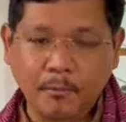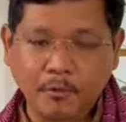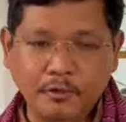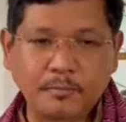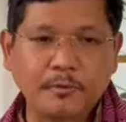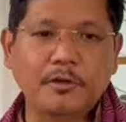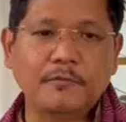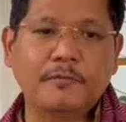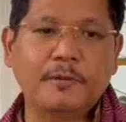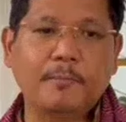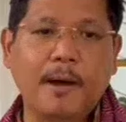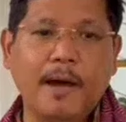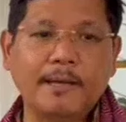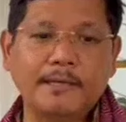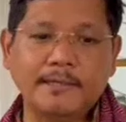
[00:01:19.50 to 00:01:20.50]
most beautiful
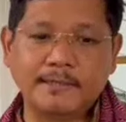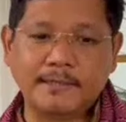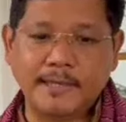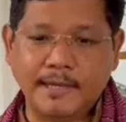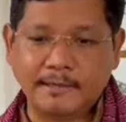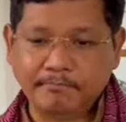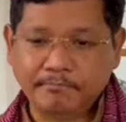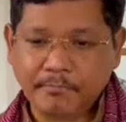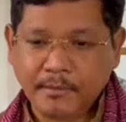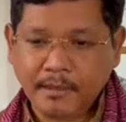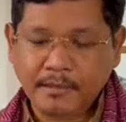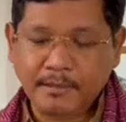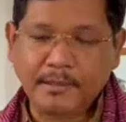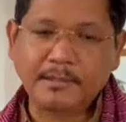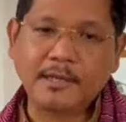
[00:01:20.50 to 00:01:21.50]
part is that
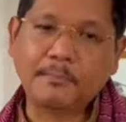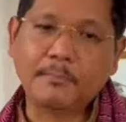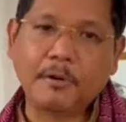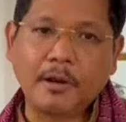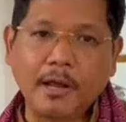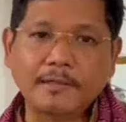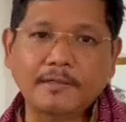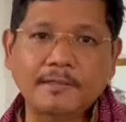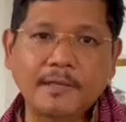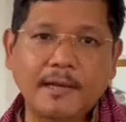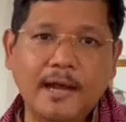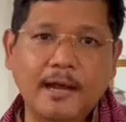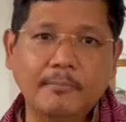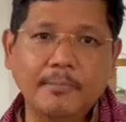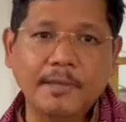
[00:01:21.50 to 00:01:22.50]
these are products that
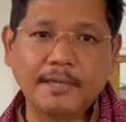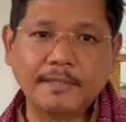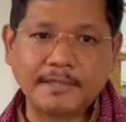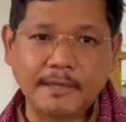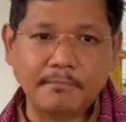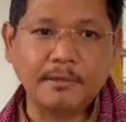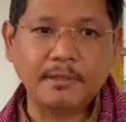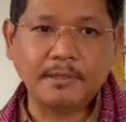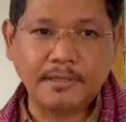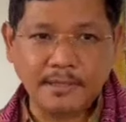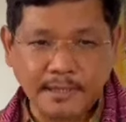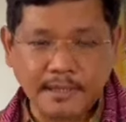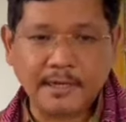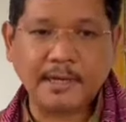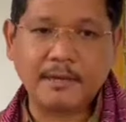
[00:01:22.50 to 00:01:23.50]
are being assembled
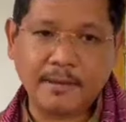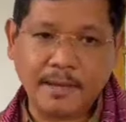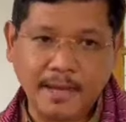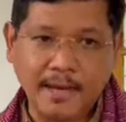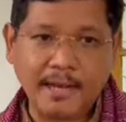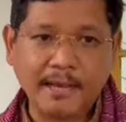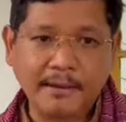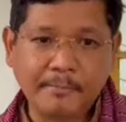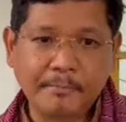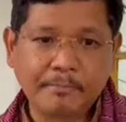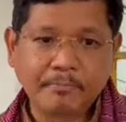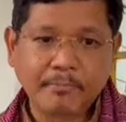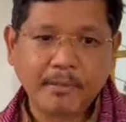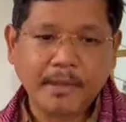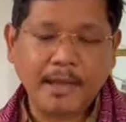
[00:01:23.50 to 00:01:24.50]
here in Meghalaya
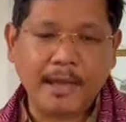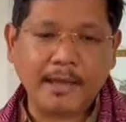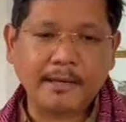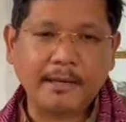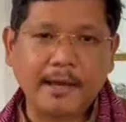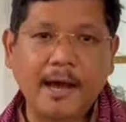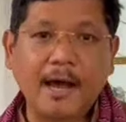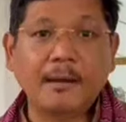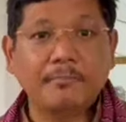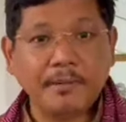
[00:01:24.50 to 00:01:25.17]
and are